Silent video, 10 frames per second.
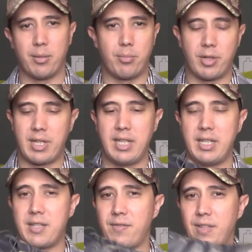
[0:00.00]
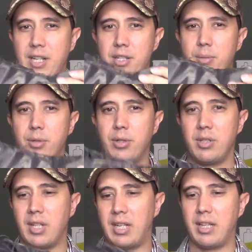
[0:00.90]
Breathes,
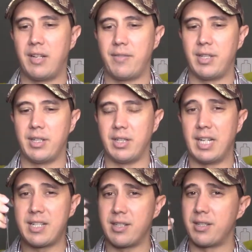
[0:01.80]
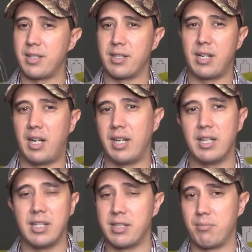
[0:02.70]
flexible. I love the laceless design.
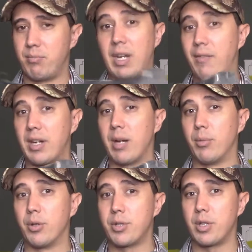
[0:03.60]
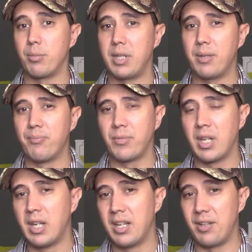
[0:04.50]
It has never come loose on me.
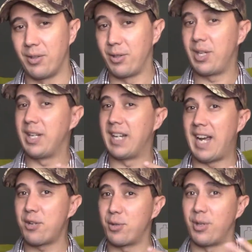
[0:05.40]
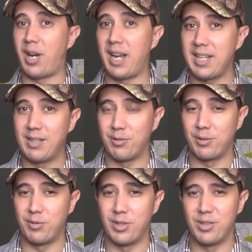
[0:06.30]
Looking at actual hiking
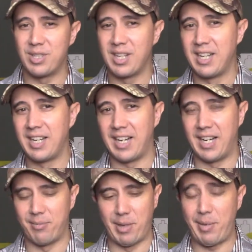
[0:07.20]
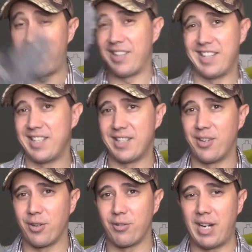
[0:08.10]
reviews, apparently these are
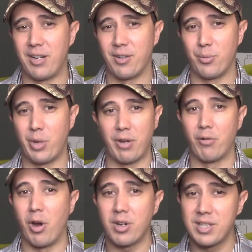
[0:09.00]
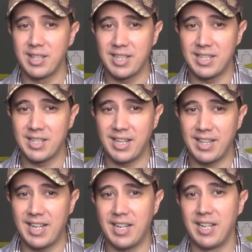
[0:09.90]
not great on wet rocks and things like
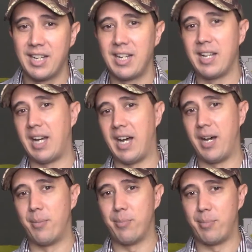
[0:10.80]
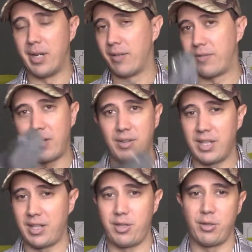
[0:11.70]
that, but for
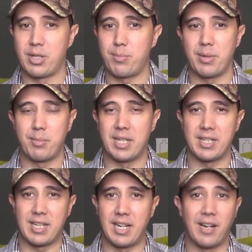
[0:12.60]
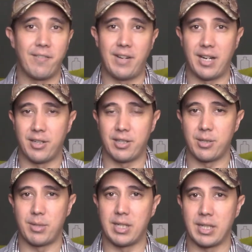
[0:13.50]
everything in USPSA I found it
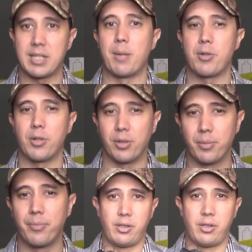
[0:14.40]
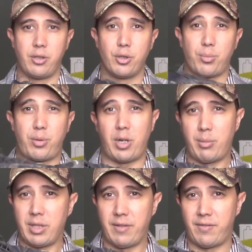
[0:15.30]
to be exceptional. You'll
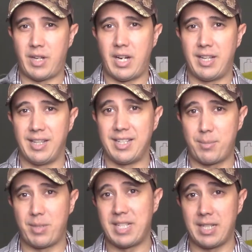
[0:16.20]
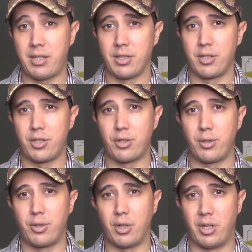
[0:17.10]
probably find this particular
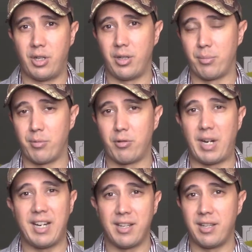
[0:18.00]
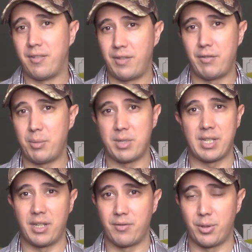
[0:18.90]
shoe on greater than
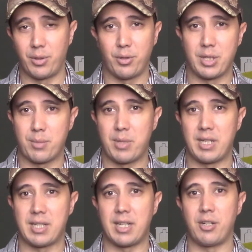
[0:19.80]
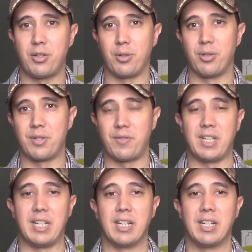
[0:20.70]
50% of all USPSA shooters' feet.